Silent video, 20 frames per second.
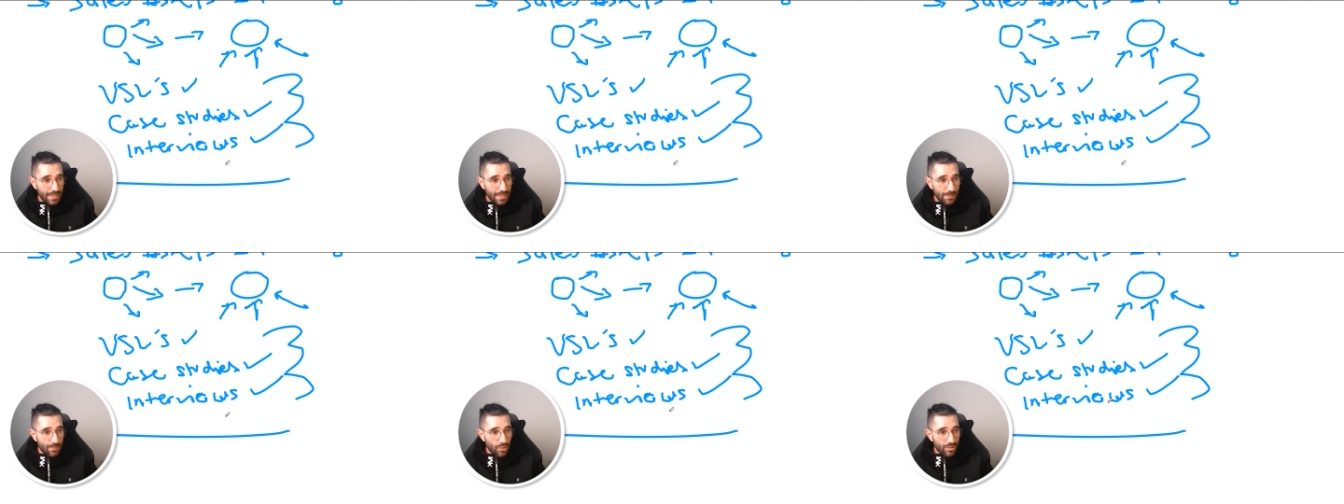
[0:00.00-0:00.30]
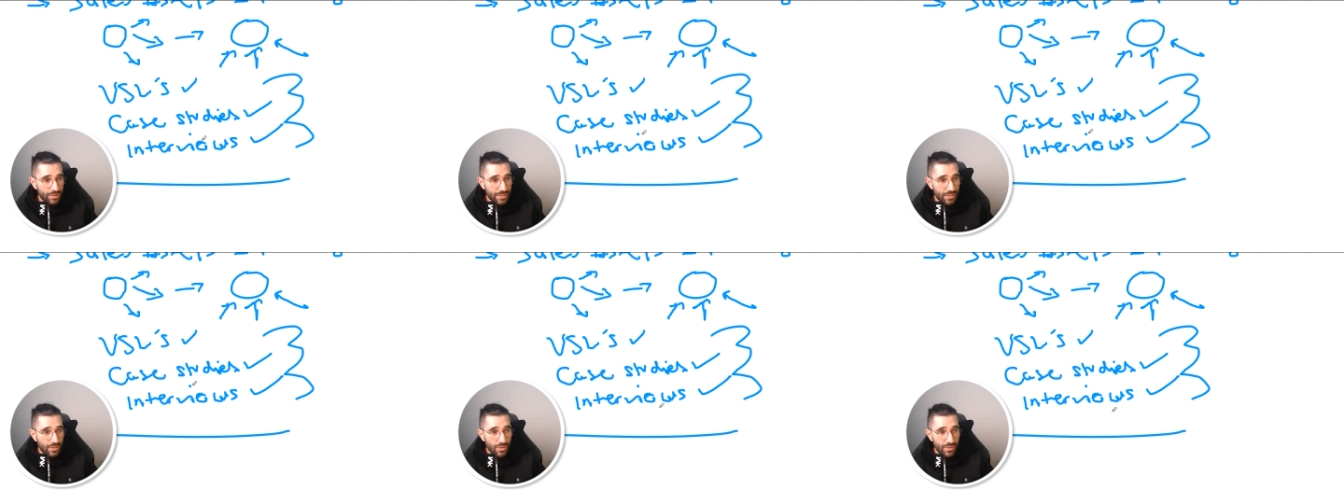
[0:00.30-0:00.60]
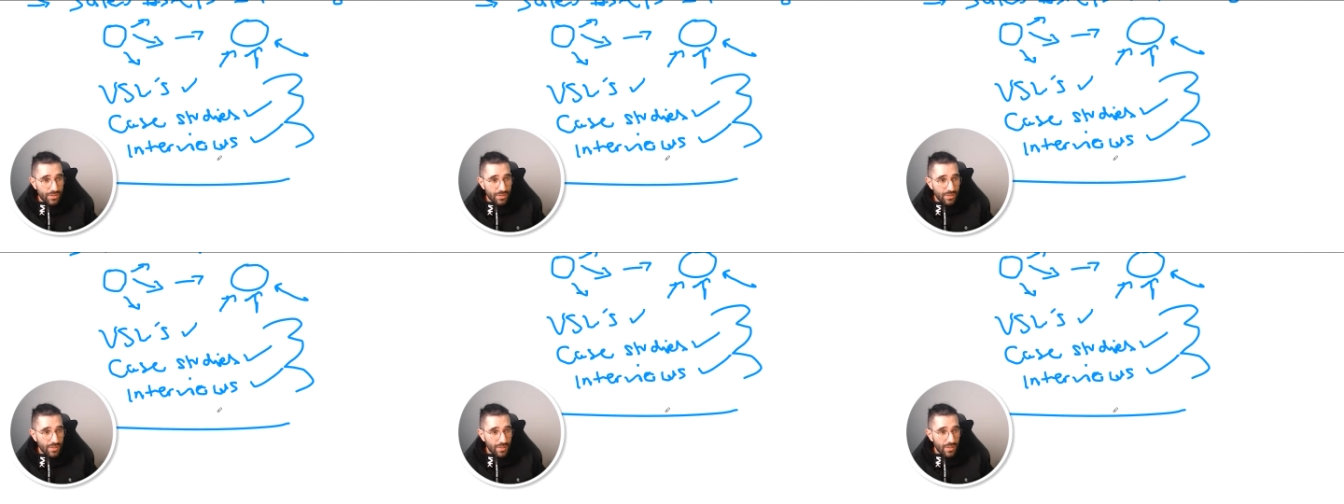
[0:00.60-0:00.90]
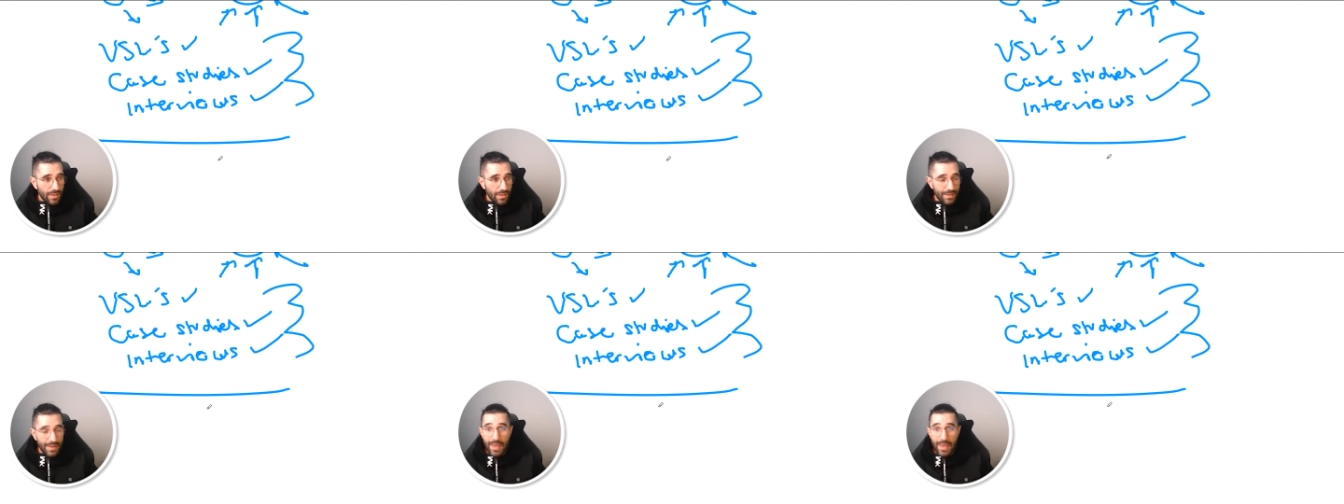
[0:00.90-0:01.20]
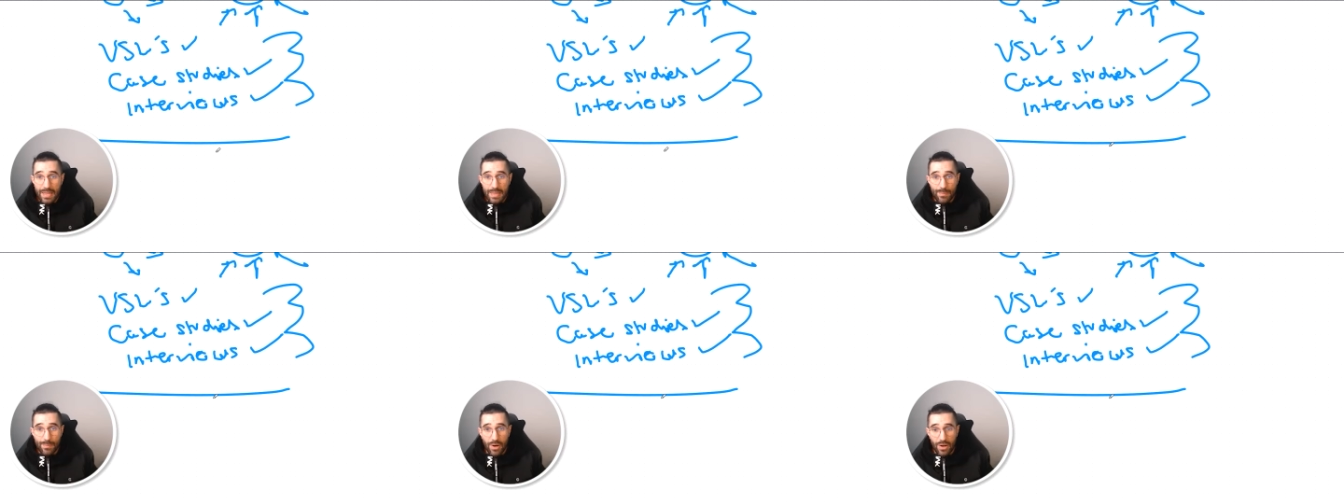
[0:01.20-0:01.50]
getting more deals in
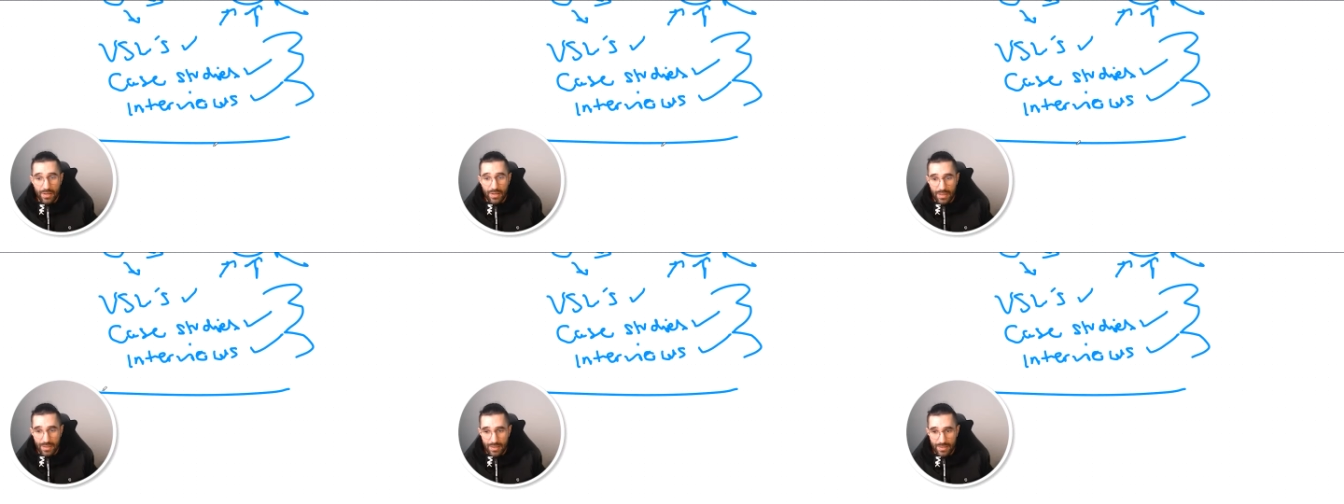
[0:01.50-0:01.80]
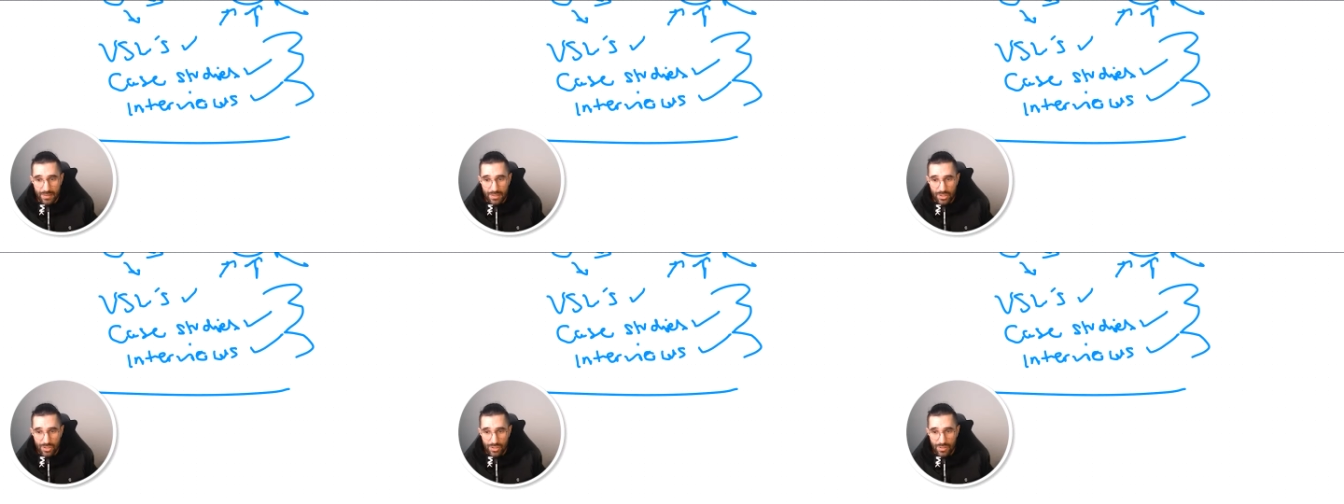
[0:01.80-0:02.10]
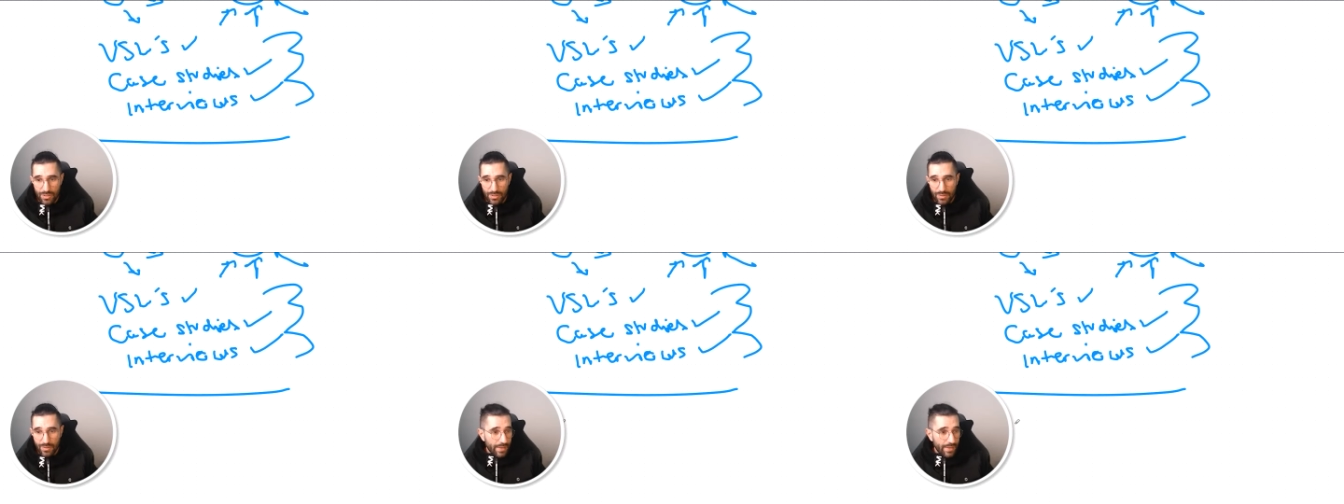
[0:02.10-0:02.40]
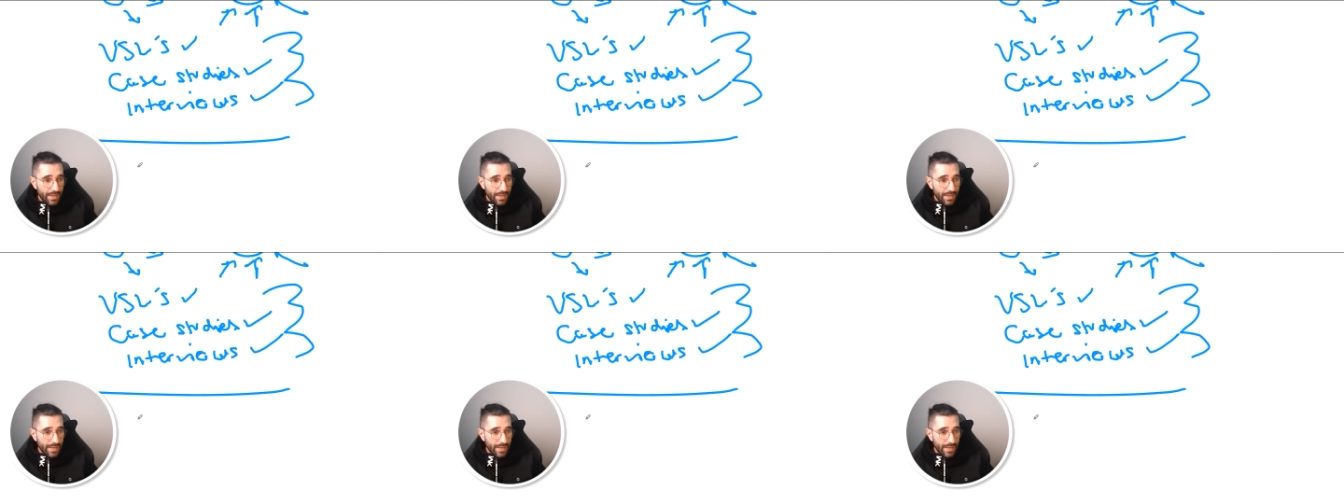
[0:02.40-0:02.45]
any market condition.